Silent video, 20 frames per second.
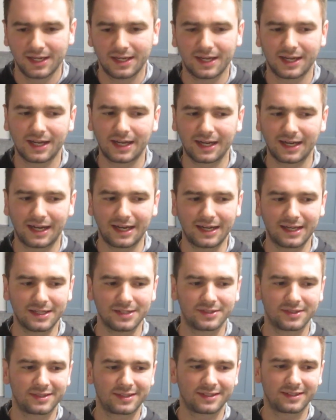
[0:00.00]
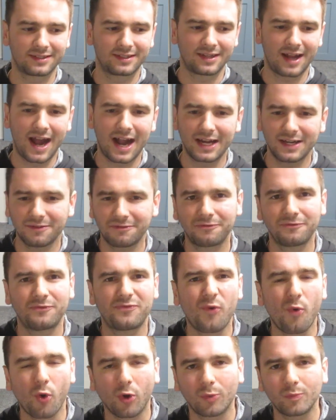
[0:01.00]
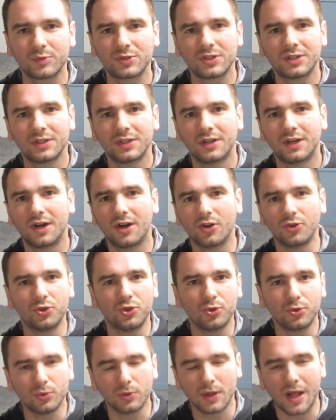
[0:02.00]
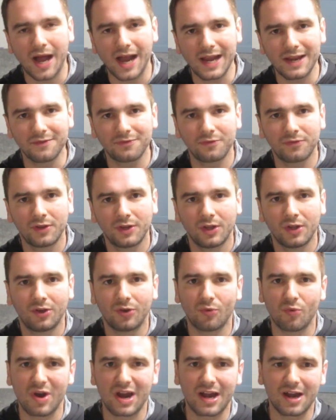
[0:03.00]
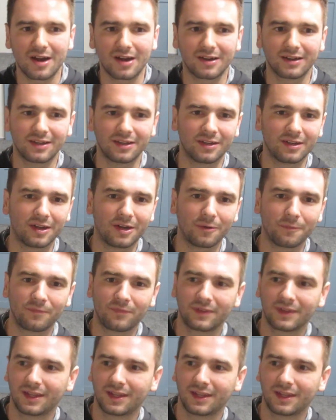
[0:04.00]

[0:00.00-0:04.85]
And he's kind of formed a new life where, you know,